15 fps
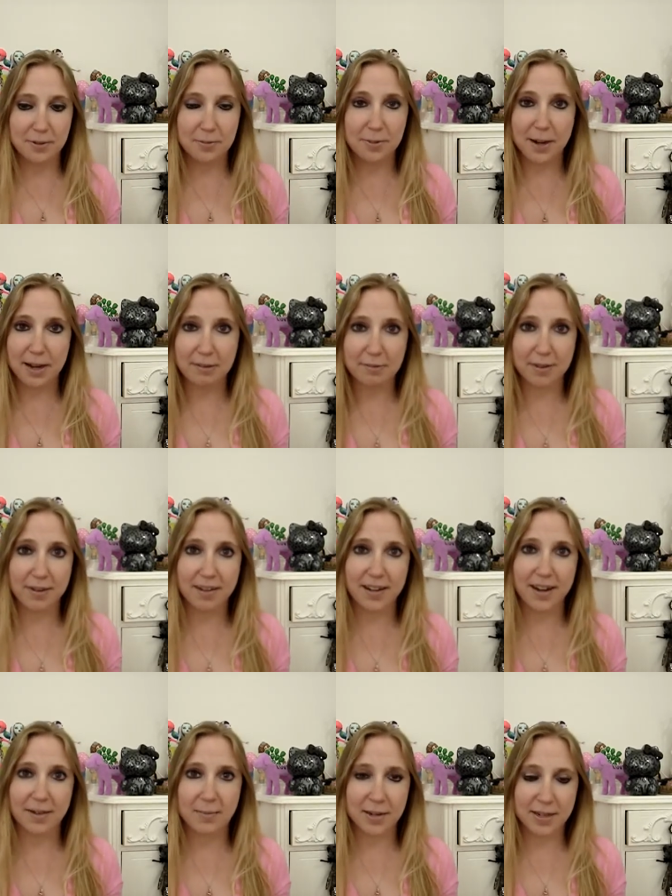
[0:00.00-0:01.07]
whatever.
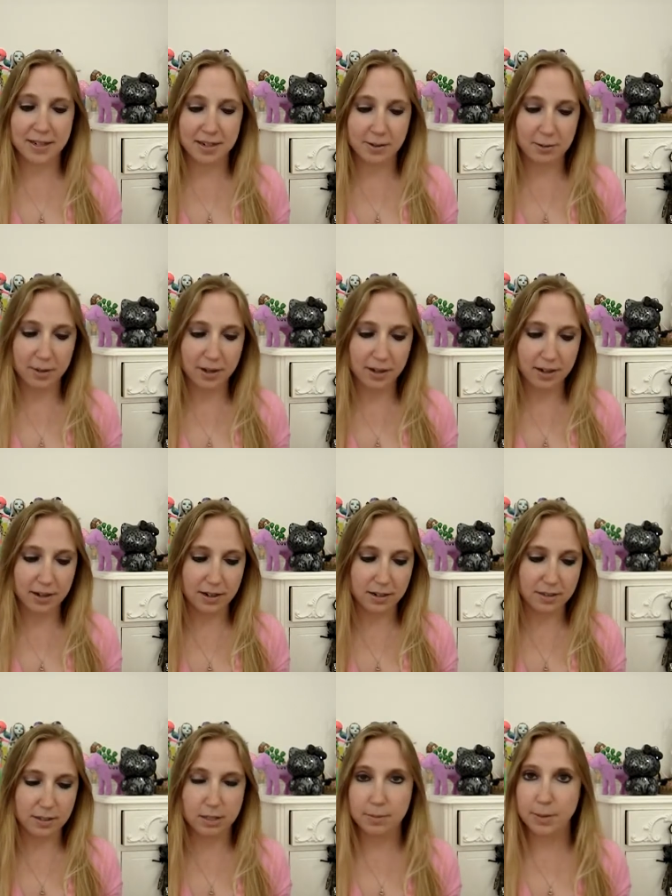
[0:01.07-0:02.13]
I mean, you
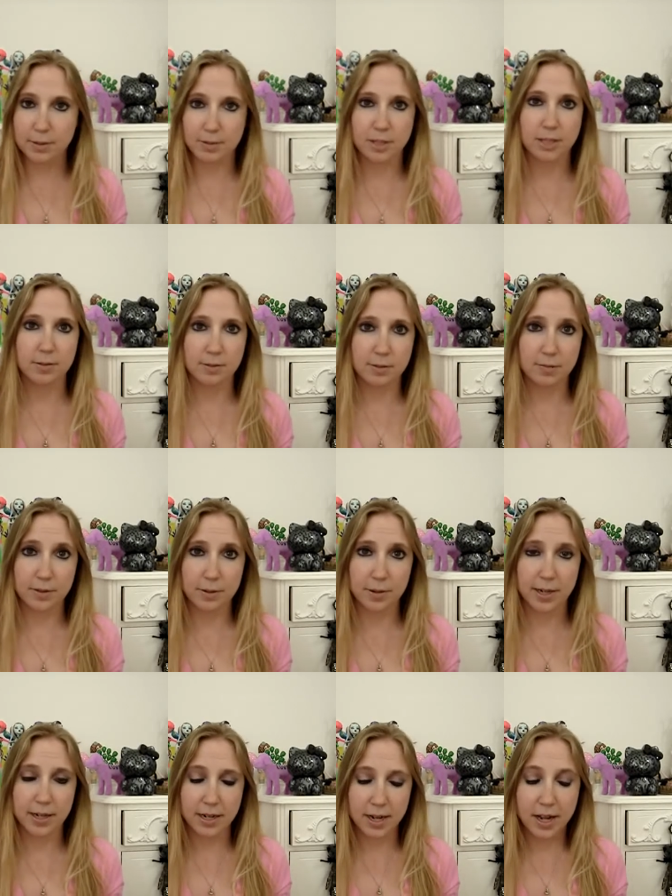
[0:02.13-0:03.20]
are supposed to review
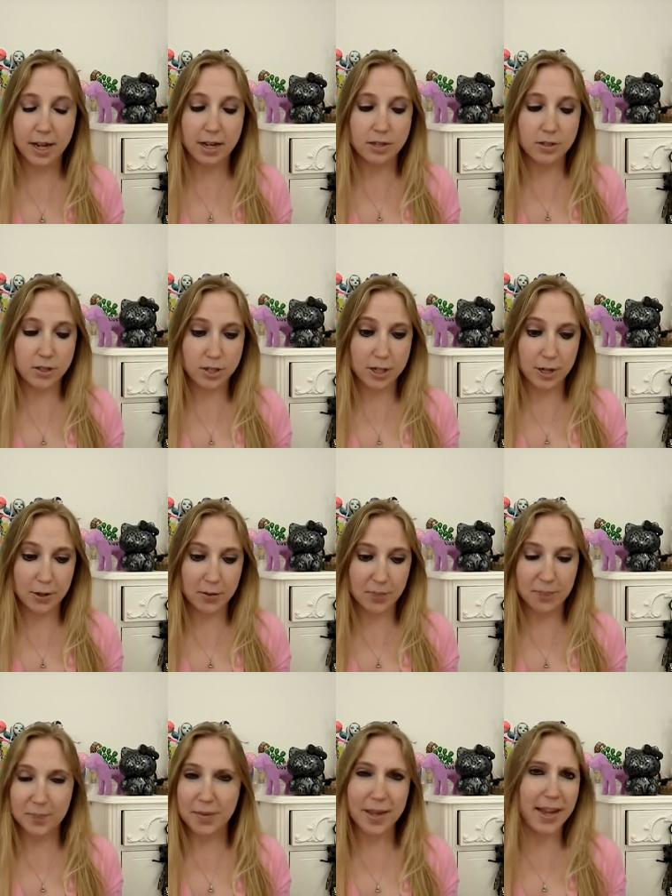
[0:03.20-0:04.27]
it.
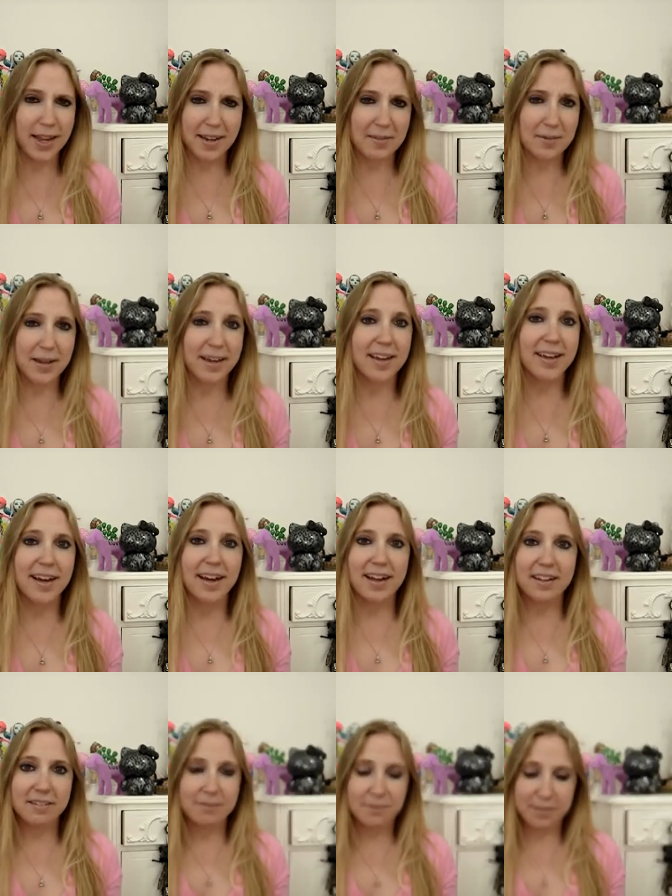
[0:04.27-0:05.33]
So anyway,
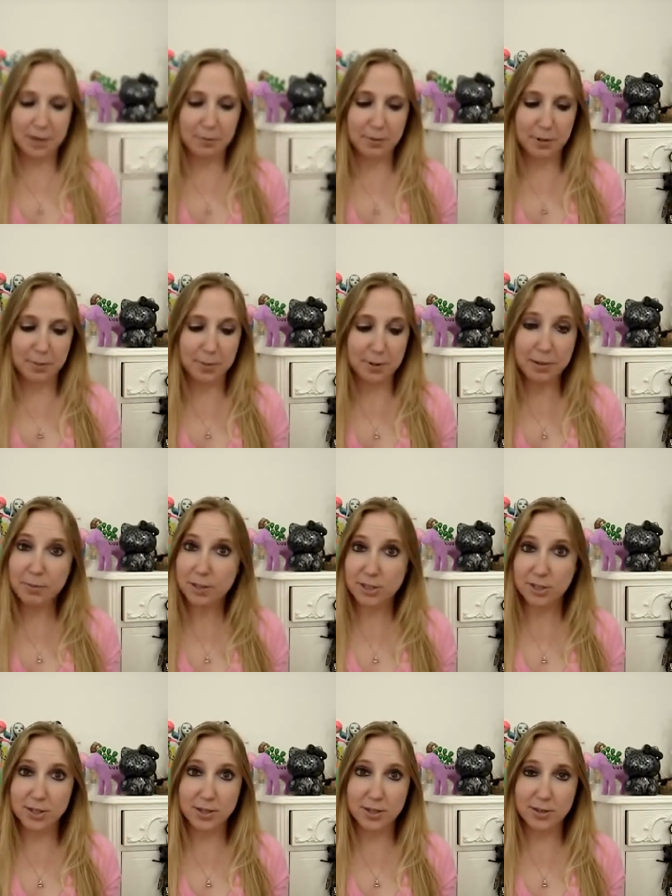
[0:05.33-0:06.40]
enough of that ramble. I'm going
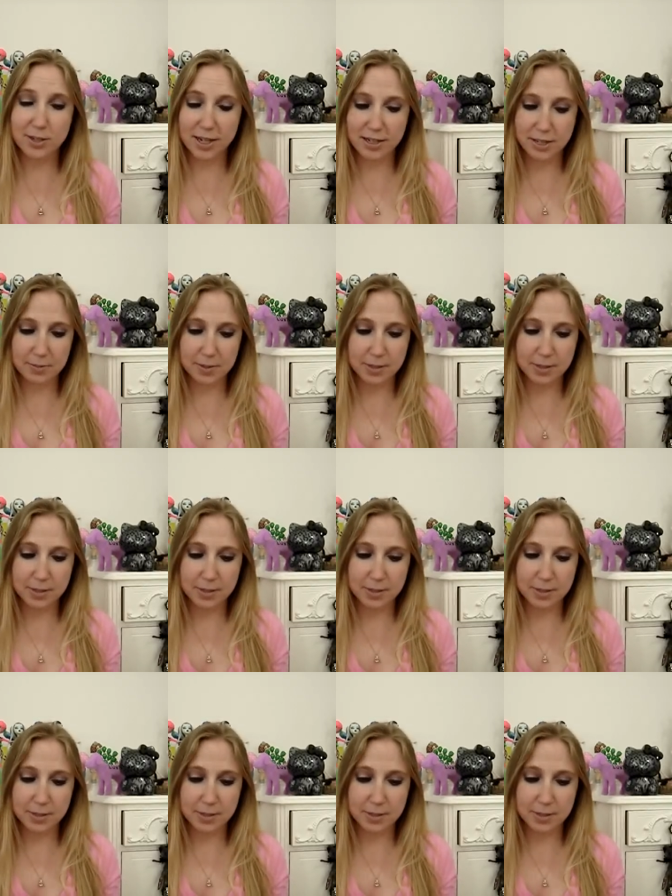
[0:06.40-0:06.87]
to show you guys